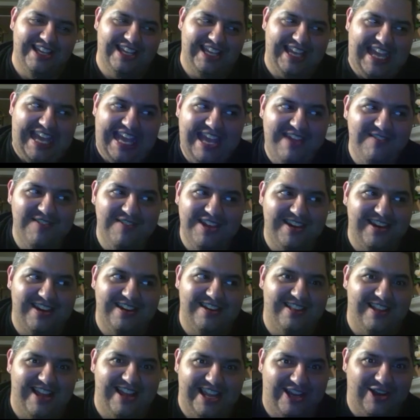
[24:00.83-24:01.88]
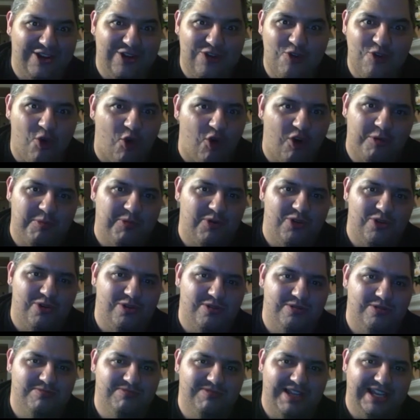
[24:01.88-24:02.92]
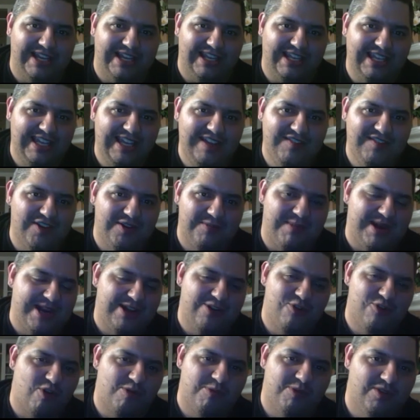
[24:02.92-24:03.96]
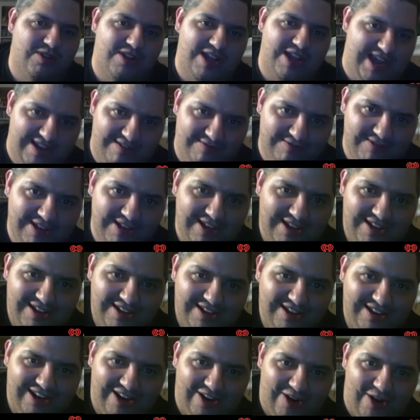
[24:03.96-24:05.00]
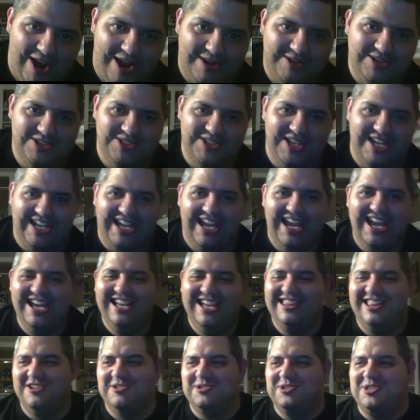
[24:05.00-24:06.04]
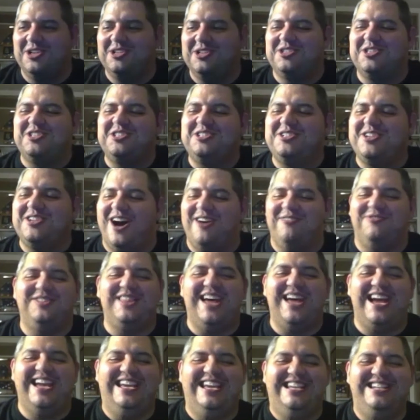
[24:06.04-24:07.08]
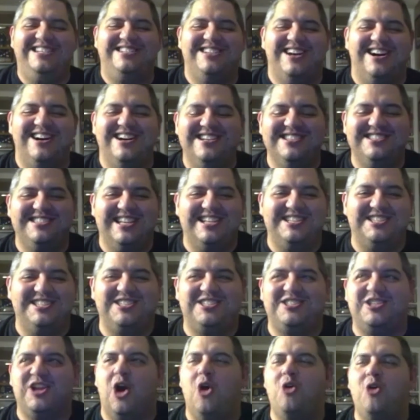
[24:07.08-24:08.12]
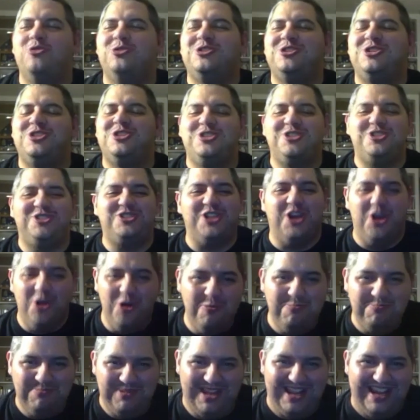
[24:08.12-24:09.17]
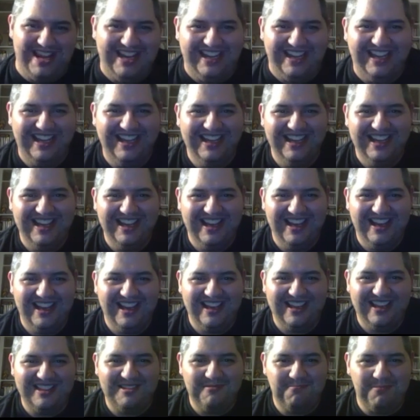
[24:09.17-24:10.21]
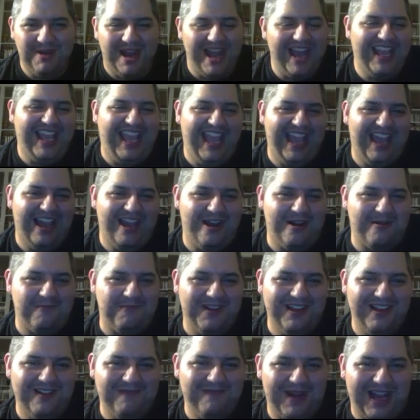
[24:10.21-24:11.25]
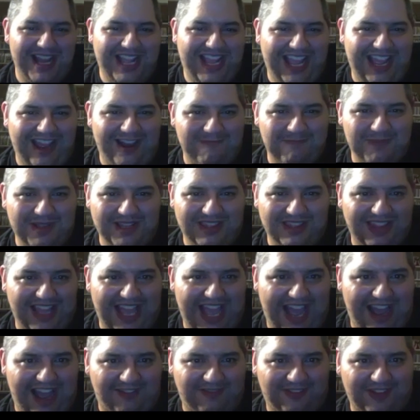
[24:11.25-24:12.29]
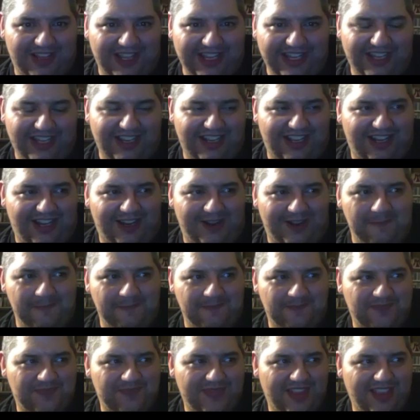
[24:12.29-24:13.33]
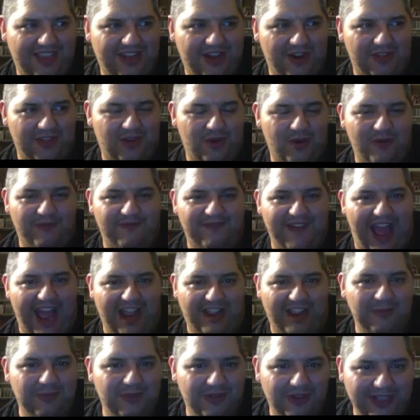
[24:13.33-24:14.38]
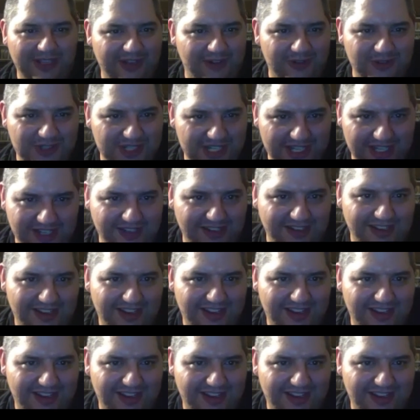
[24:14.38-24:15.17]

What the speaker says: even in normal, even in my normal life. I just there's just stuff that he does that's so stupid, but I can't help but laugh. The whole vacuum cleaner scene,